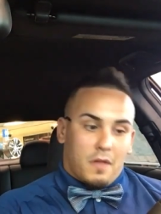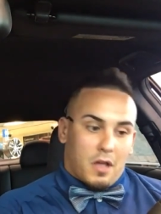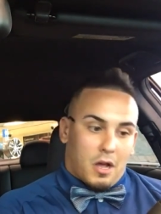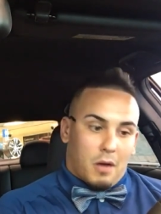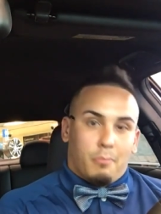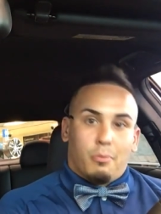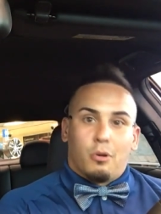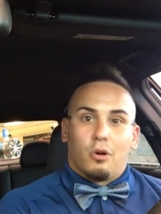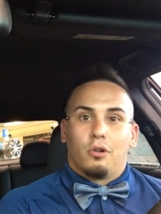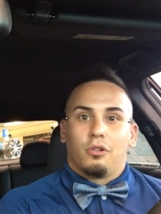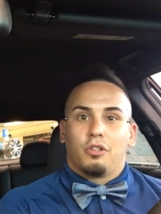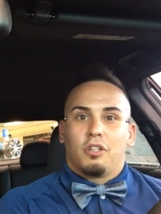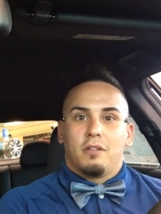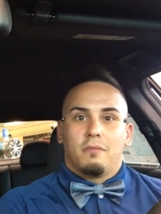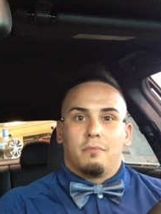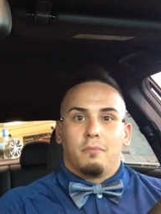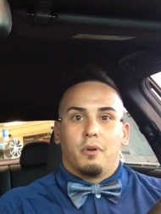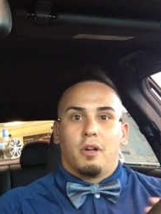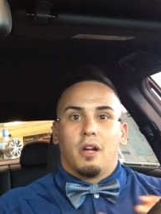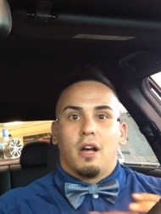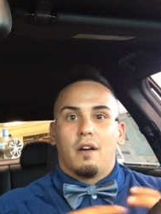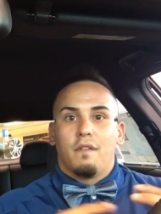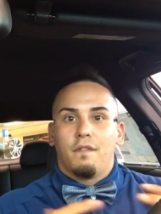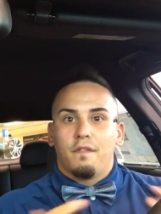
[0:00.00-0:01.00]
a
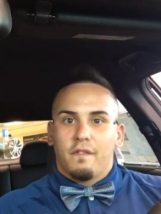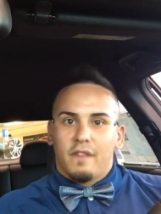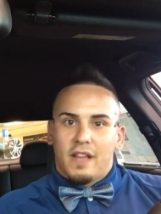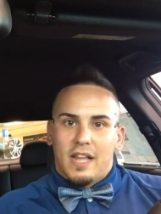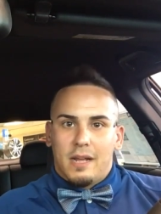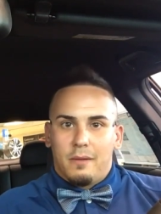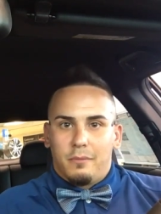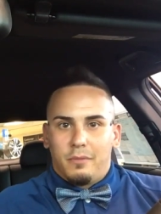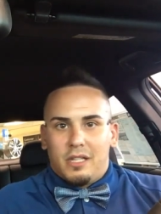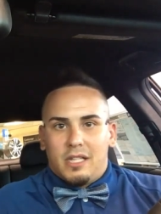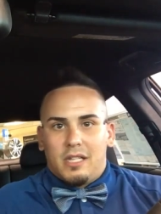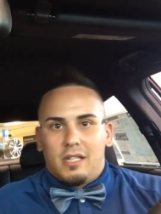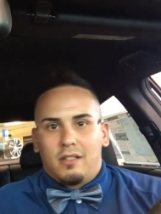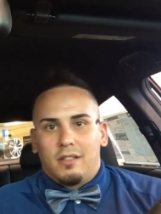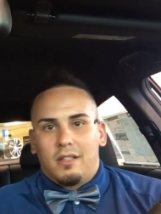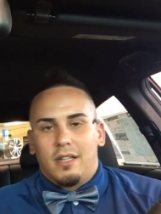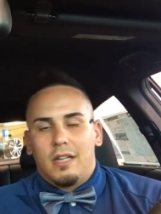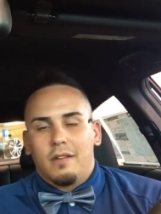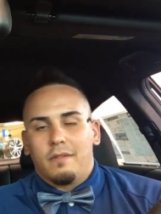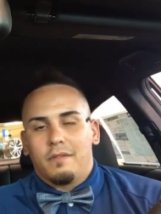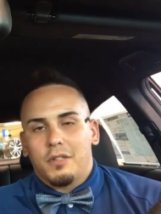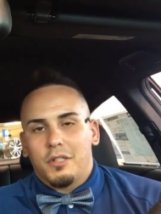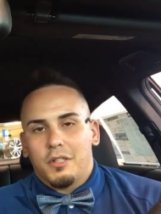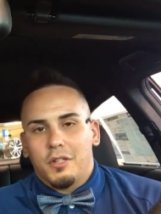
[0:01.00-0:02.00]
person but a family's
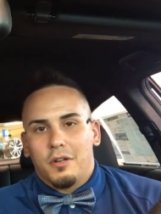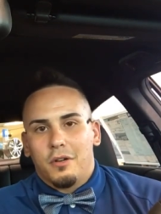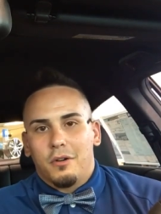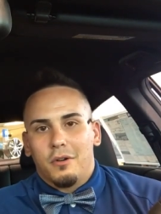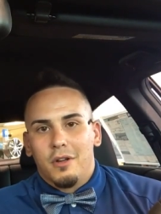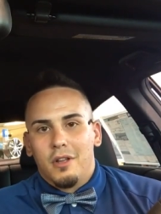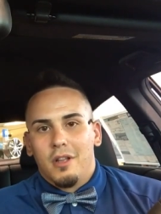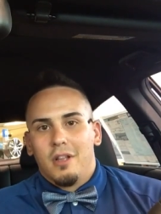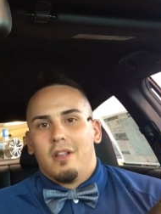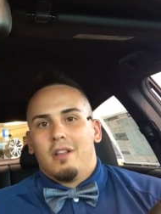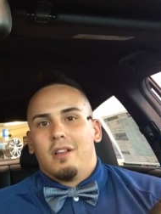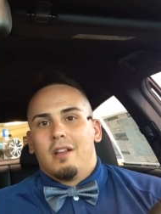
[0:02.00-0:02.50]
life. So